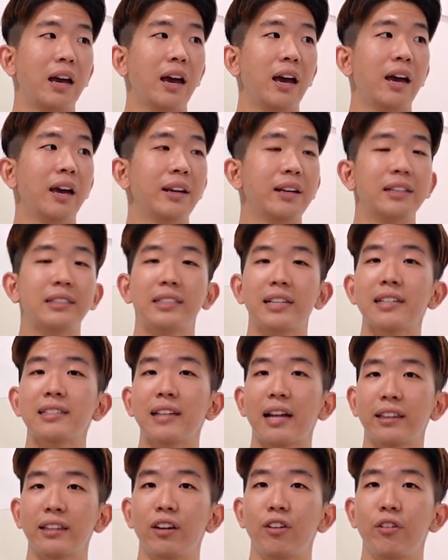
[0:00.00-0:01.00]
And it just
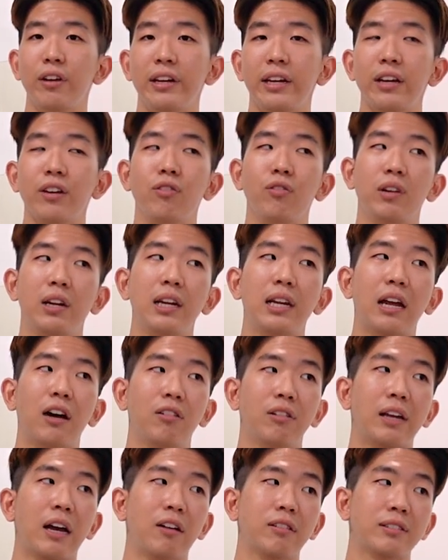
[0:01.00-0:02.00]
started raining really
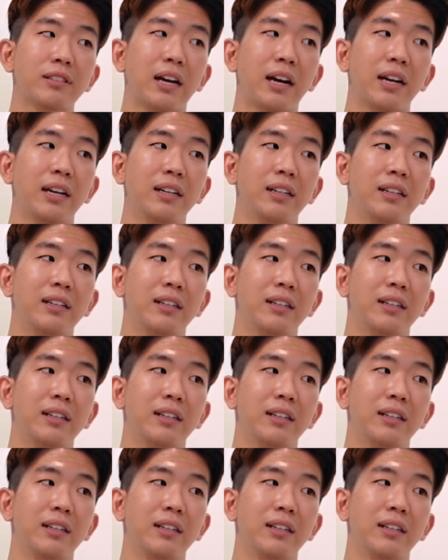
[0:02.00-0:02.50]
loudly outside.